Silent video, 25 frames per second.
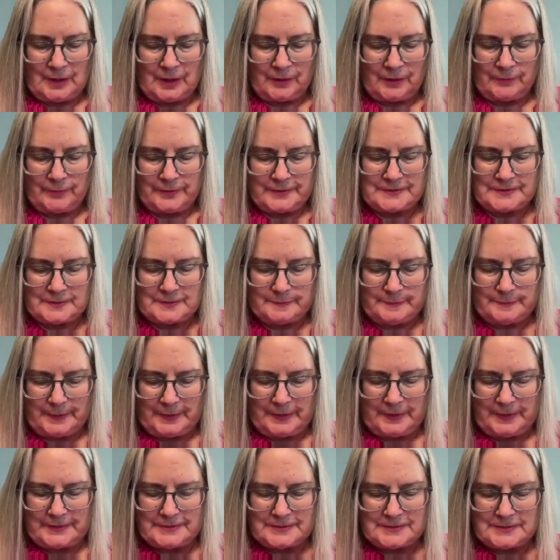Our
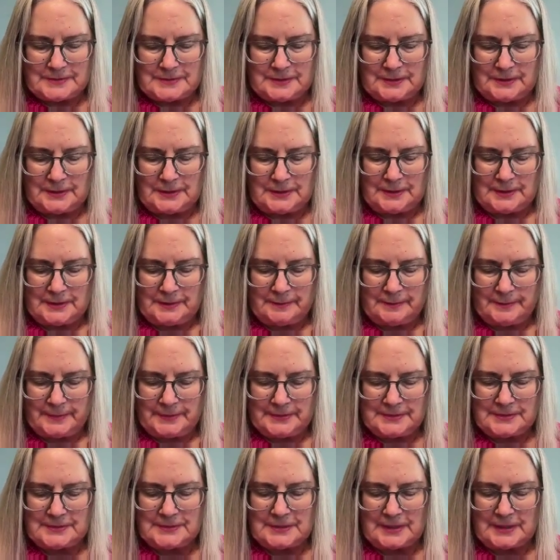response to any
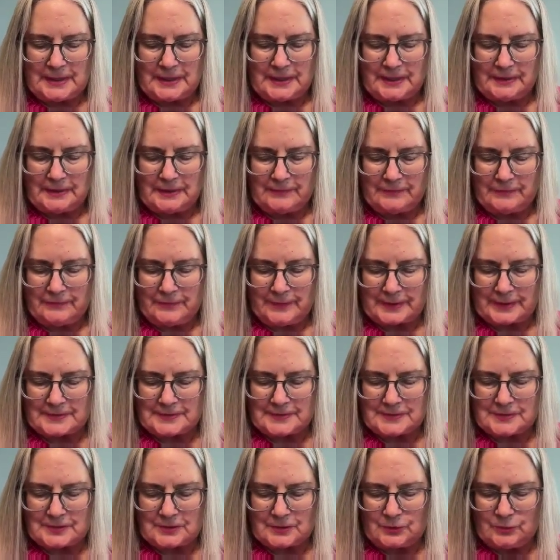mistake
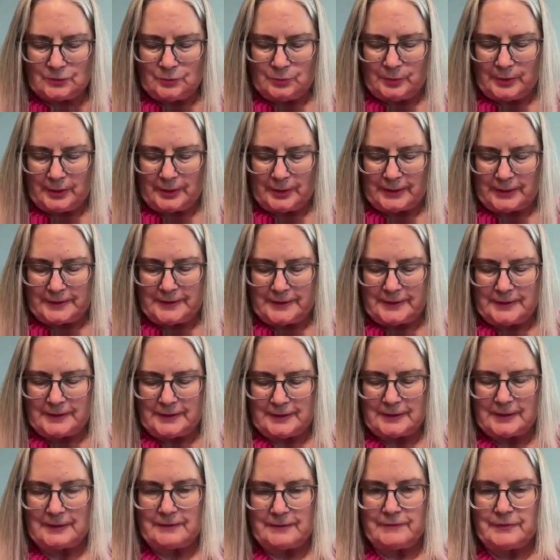affects the
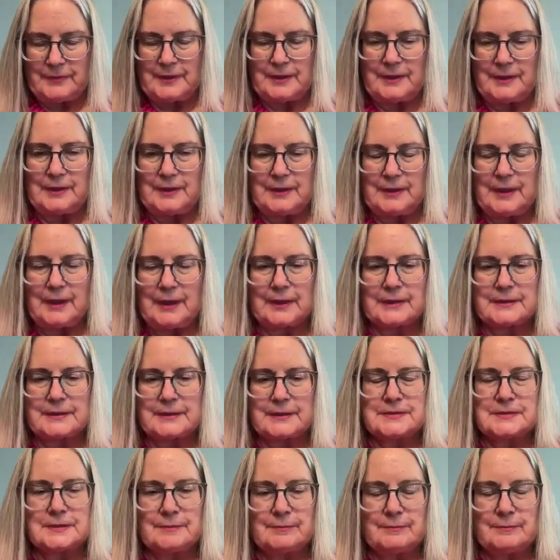quality of the
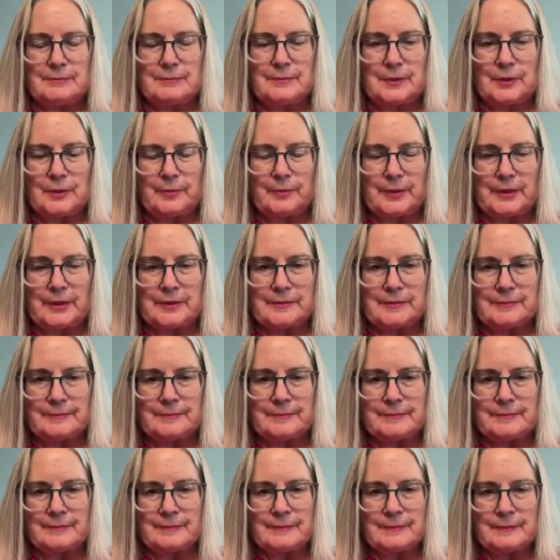next moment.
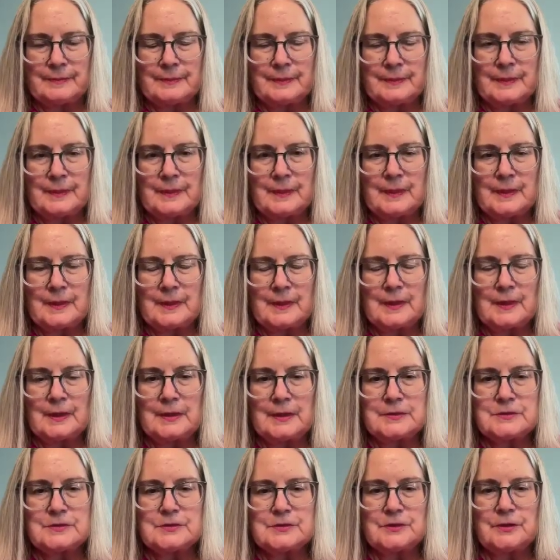
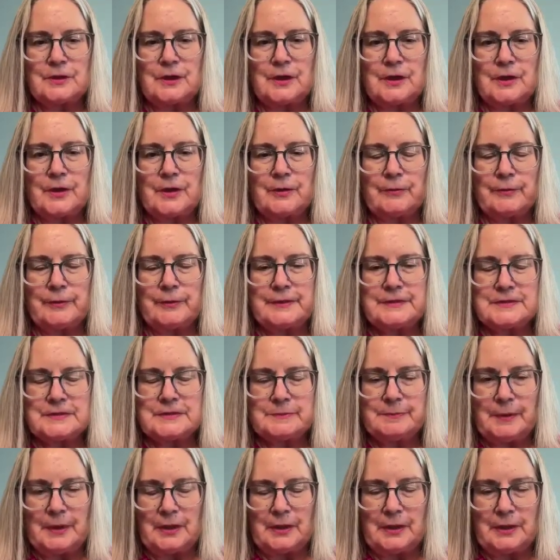So our
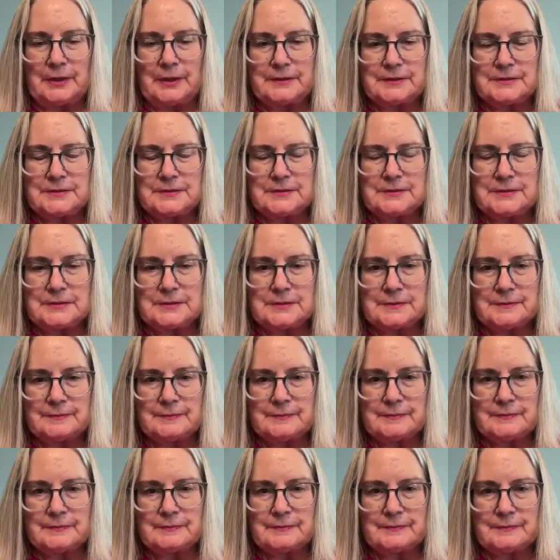response
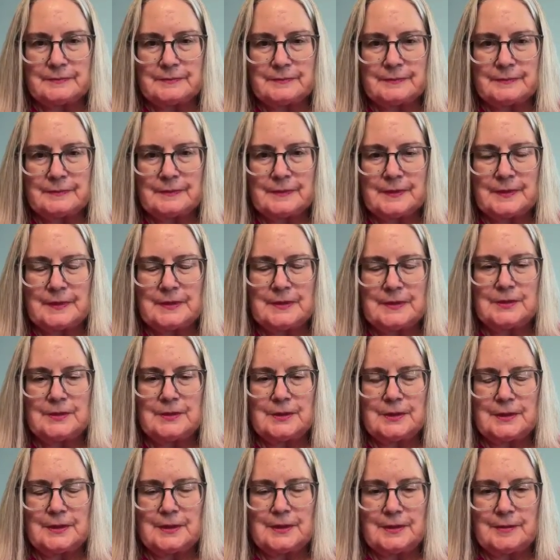
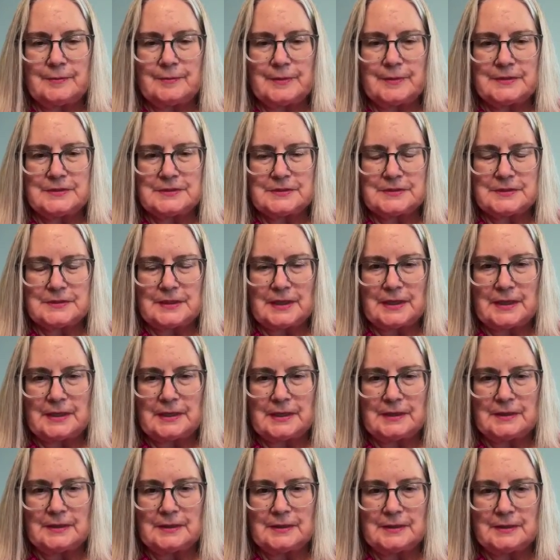to any
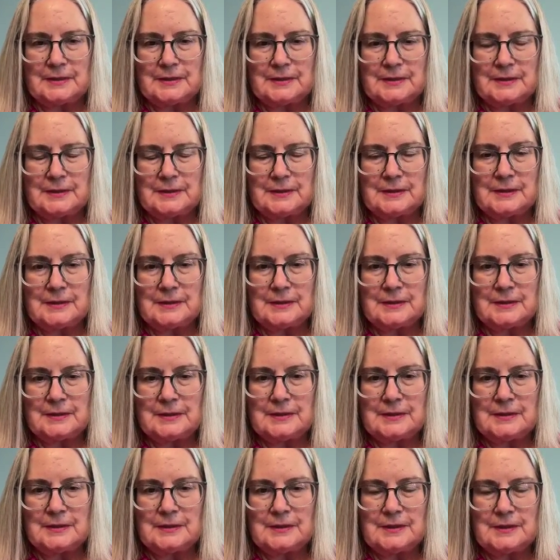mistake
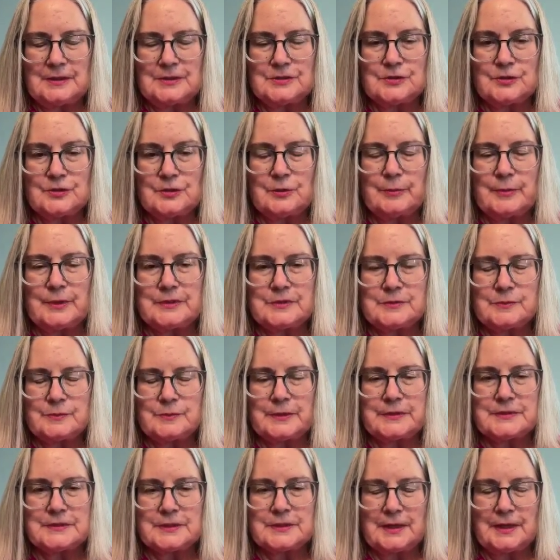
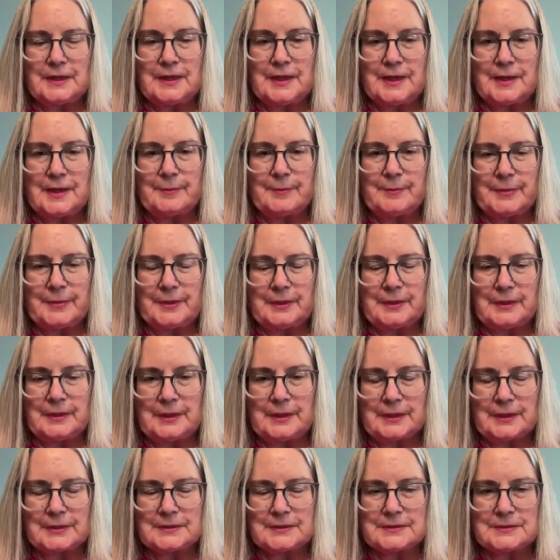determines what's going to happen
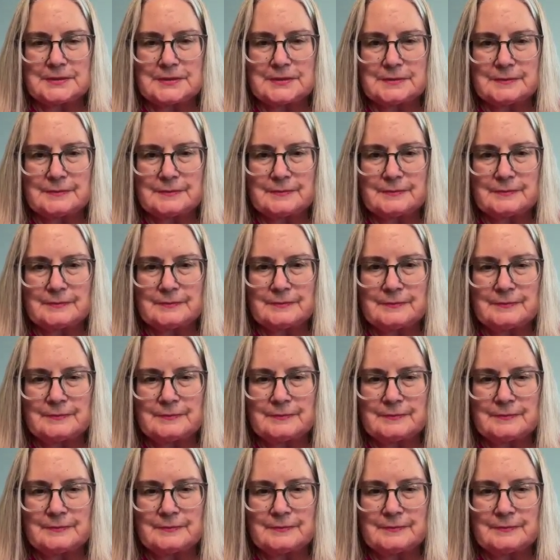next.